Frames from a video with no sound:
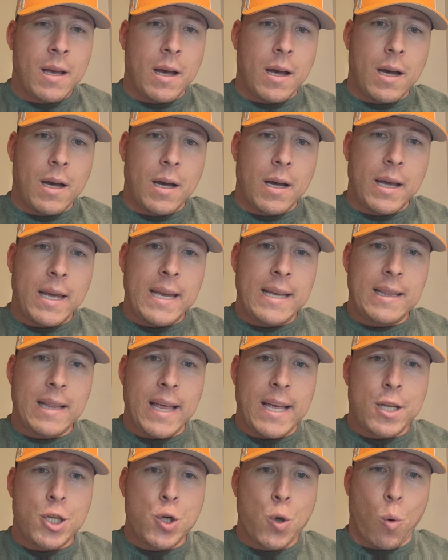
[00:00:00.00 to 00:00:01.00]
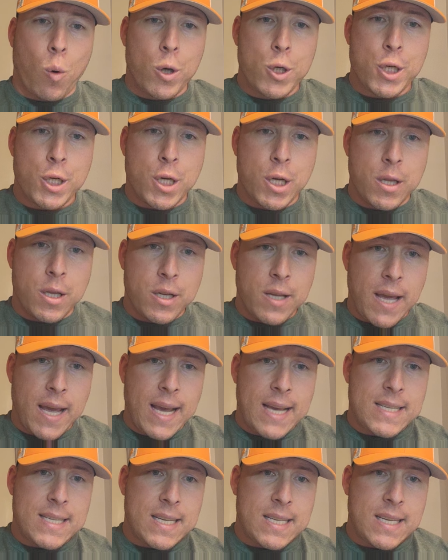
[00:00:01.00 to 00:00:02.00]
Uh, he led Georgia to
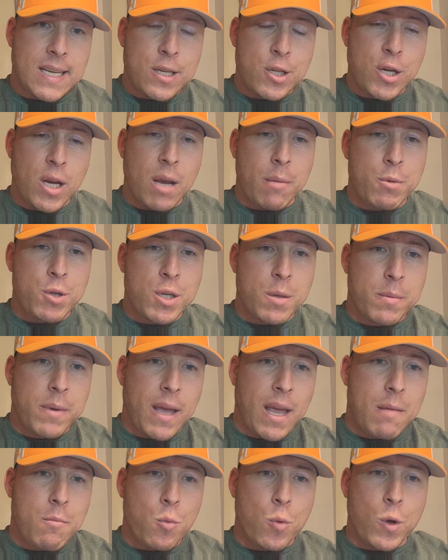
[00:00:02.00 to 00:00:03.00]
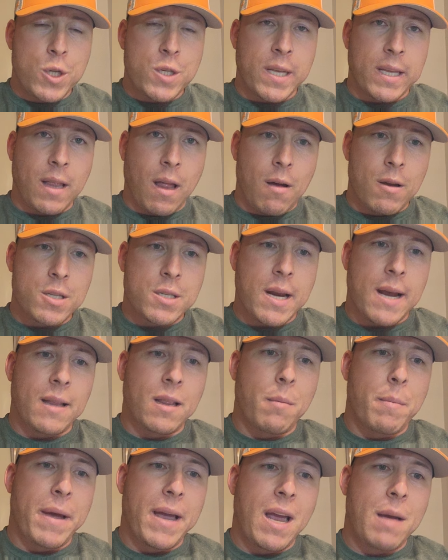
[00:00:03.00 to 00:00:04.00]
the SEC championship game, in which they lost
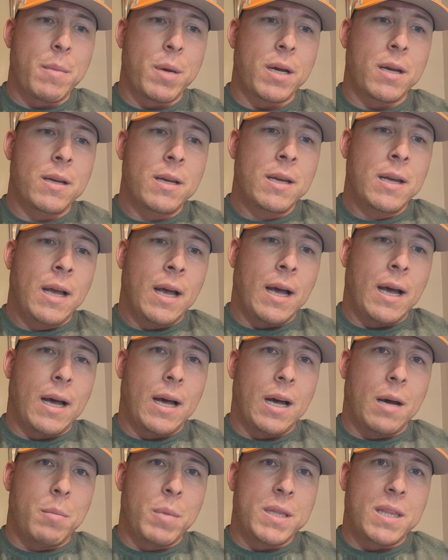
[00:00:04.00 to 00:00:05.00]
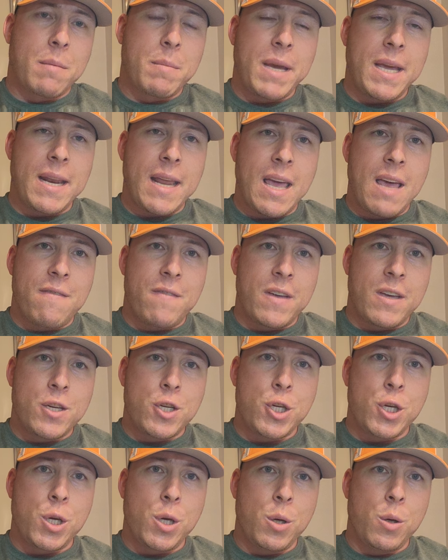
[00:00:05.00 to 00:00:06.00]
Alabama, uh, but they beat
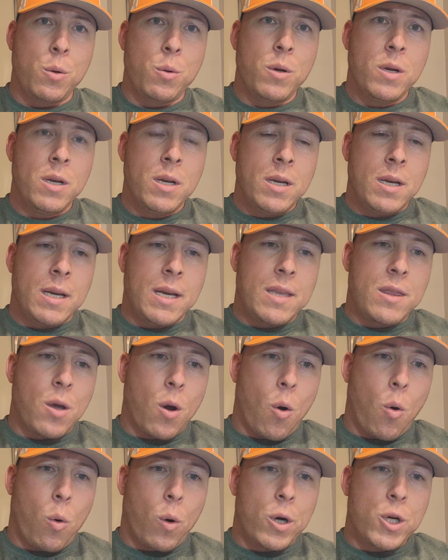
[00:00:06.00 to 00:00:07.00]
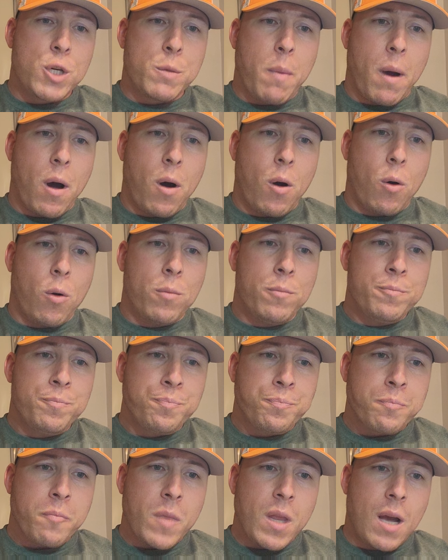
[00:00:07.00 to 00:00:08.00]
FSU in the Orange Bowl.
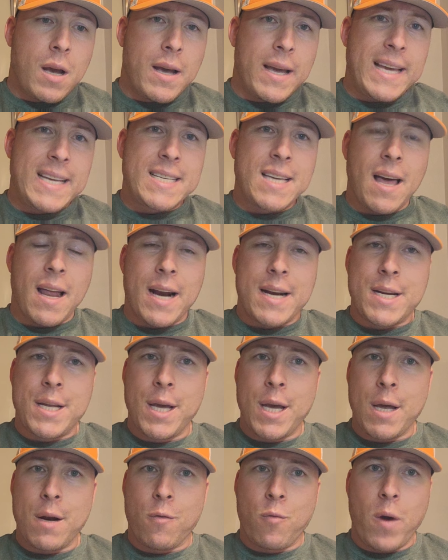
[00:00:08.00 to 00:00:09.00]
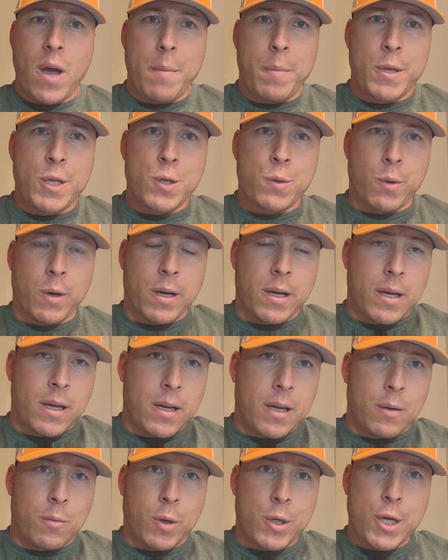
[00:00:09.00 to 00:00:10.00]
Uh, he's got a ton of weapons re-
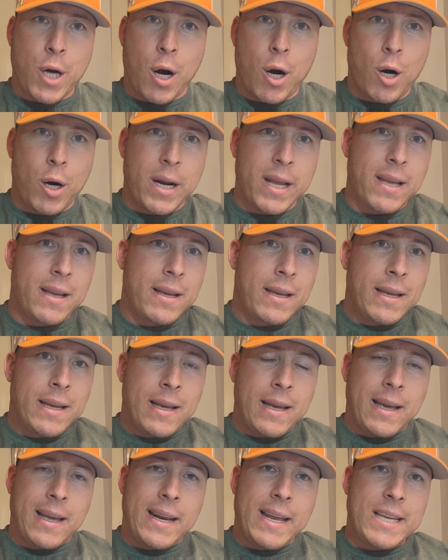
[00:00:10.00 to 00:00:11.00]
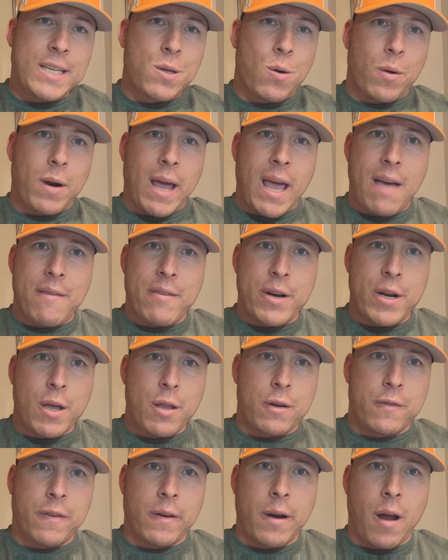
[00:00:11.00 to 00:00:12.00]
uh, returning, and he's going to have
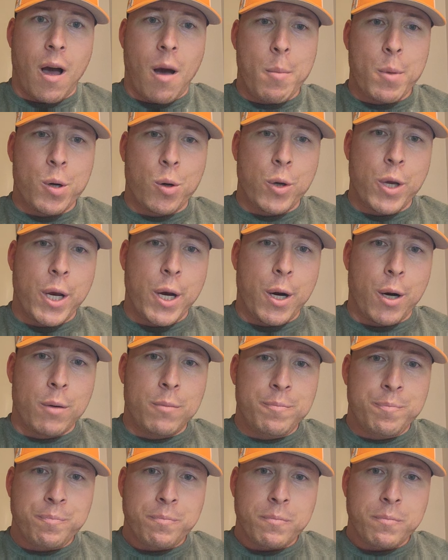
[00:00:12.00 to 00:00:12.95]
another phenomenal year.